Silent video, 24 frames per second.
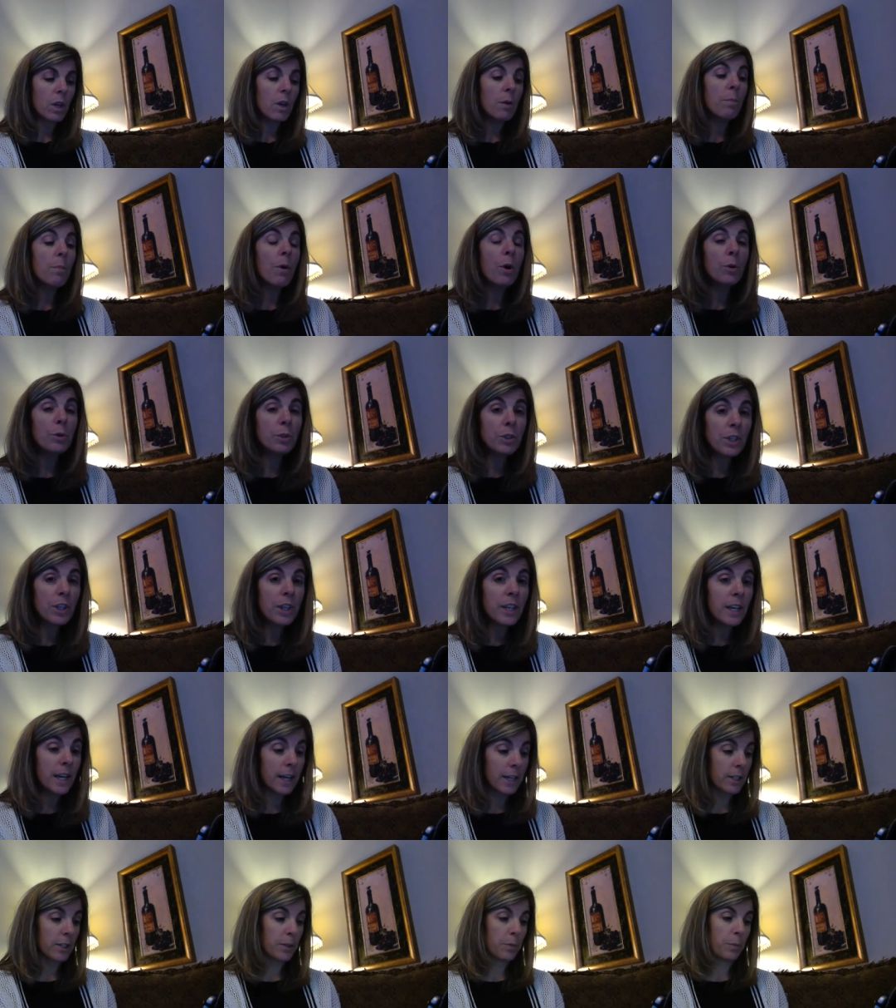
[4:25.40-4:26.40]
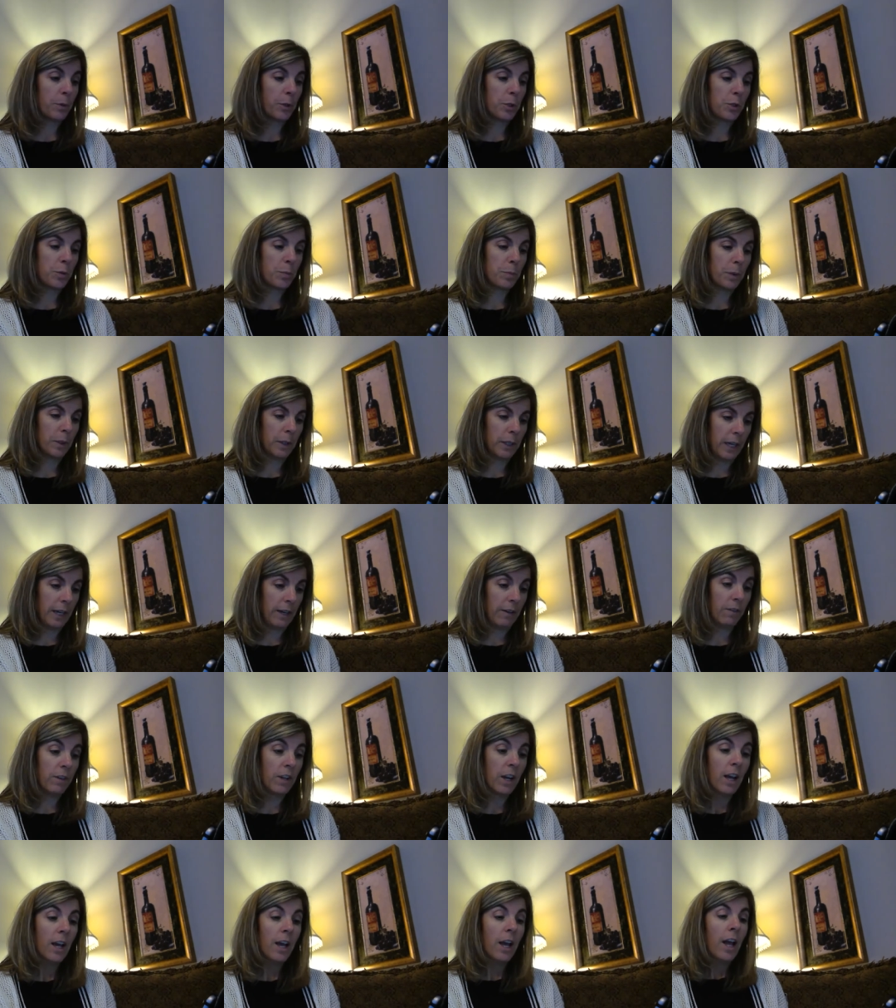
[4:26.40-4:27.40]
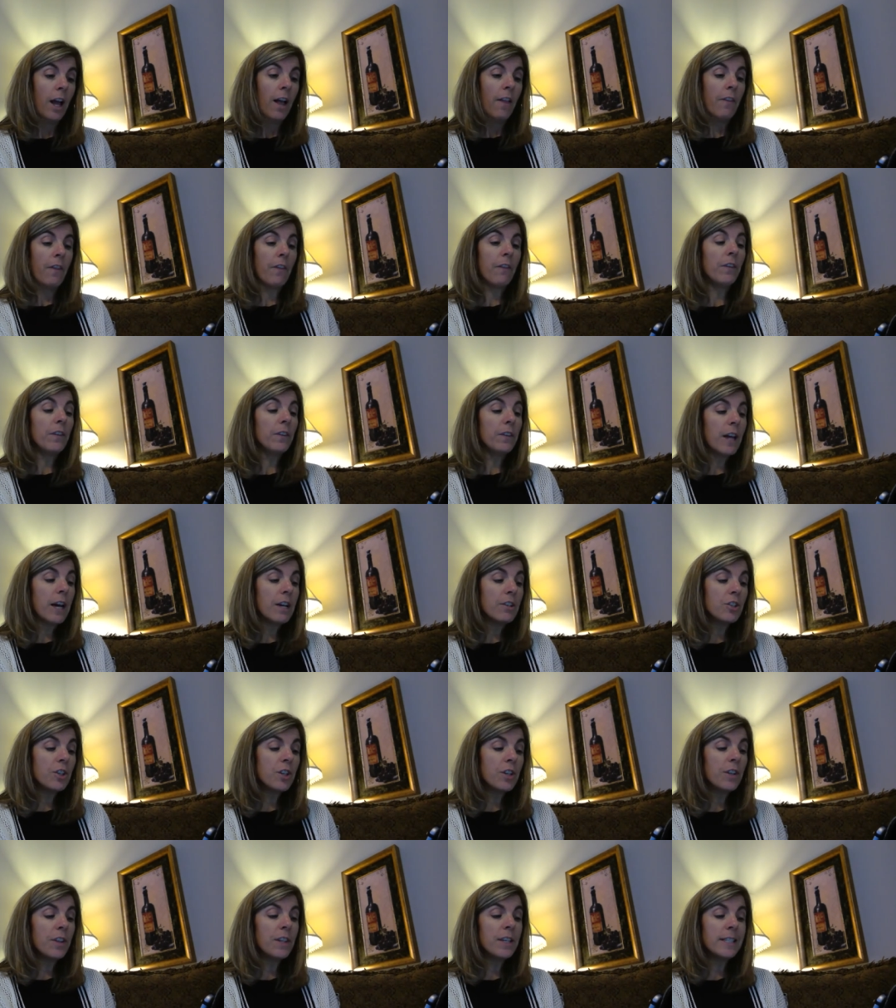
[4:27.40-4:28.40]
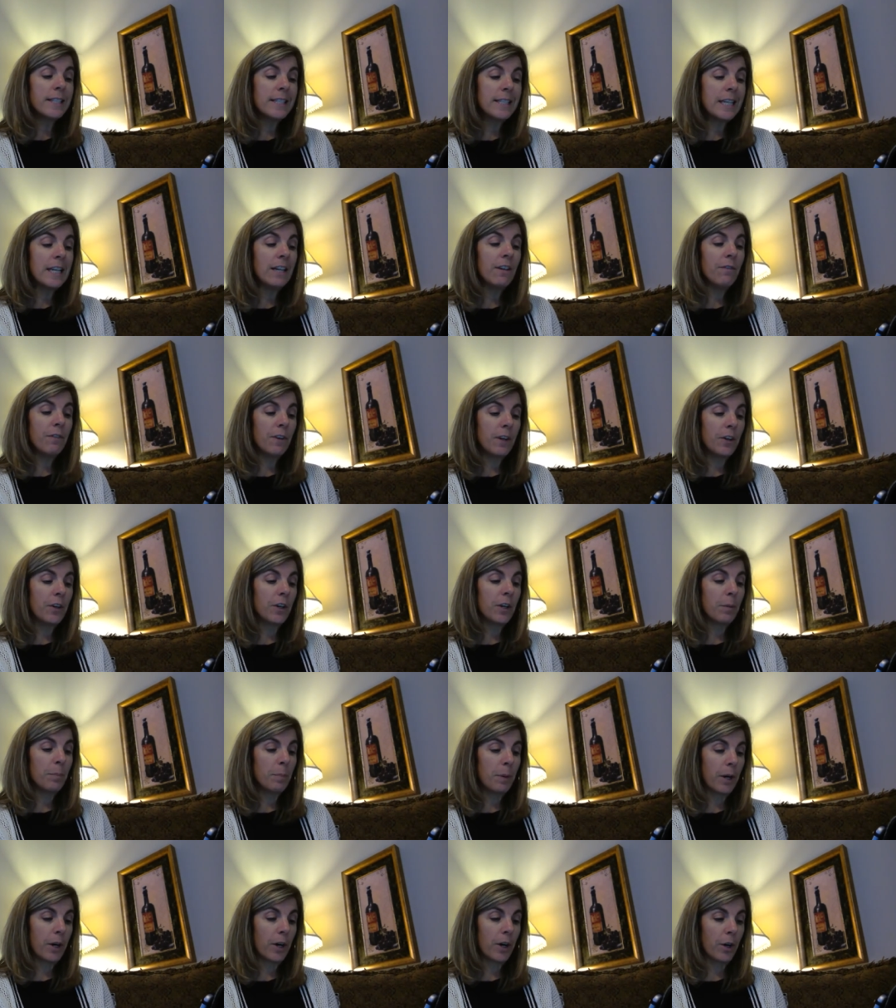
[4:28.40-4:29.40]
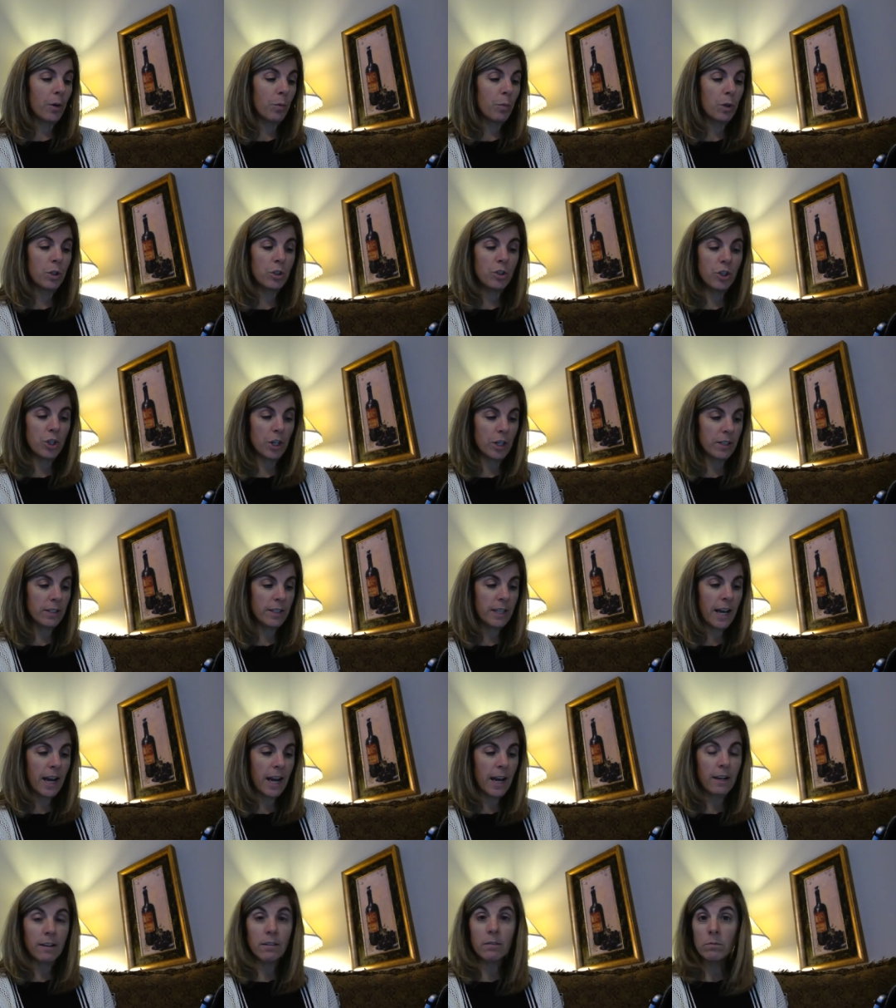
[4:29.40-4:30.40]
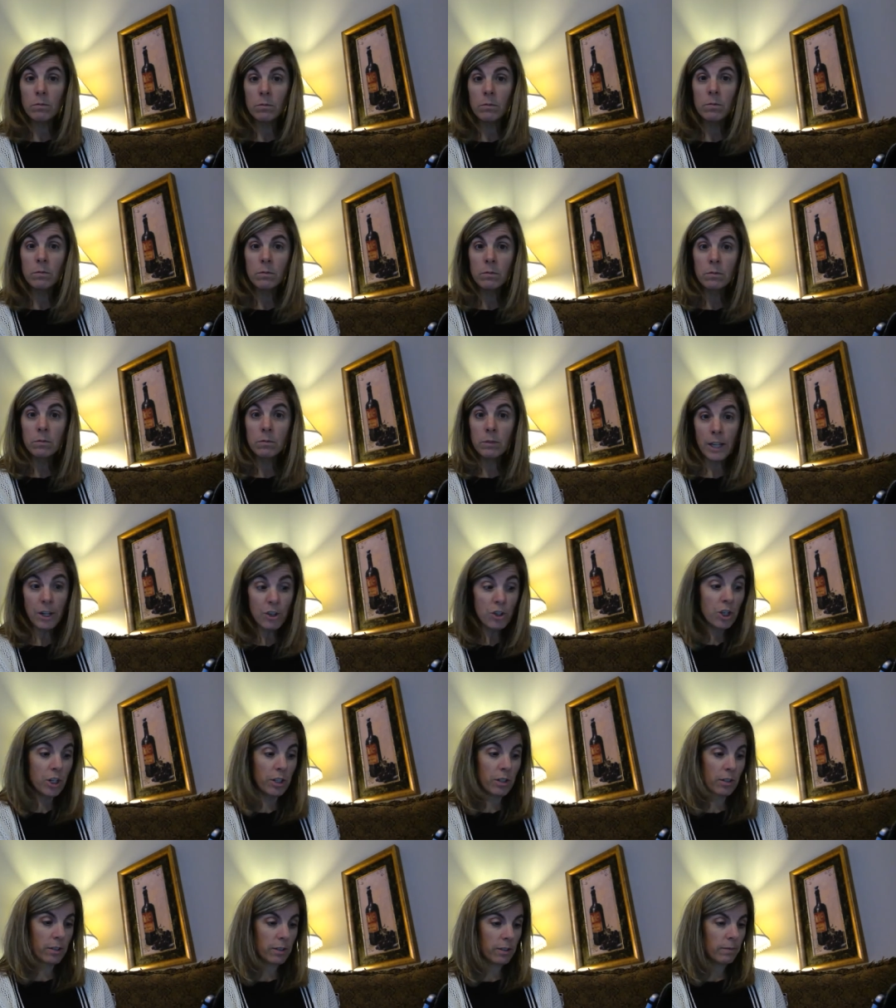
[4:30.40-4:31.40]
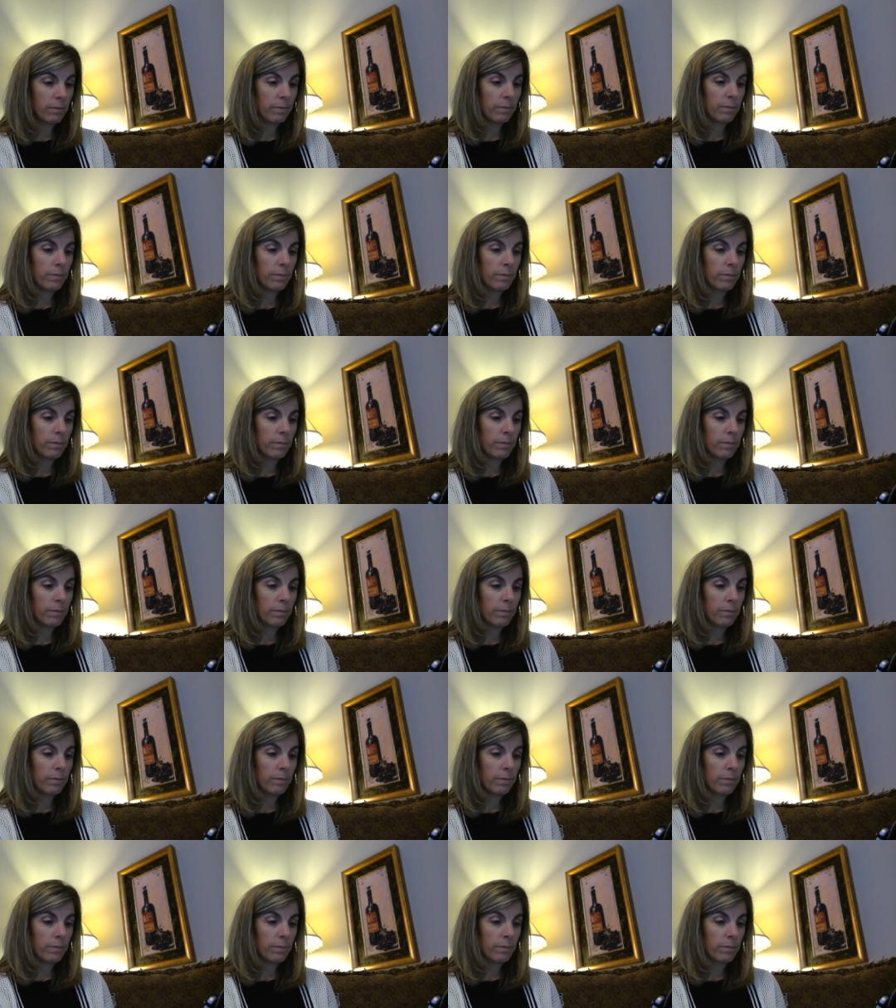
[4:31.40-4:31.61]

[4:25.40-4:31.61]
Most of the experts believed that the legend of the seafaring parrot was just that legend.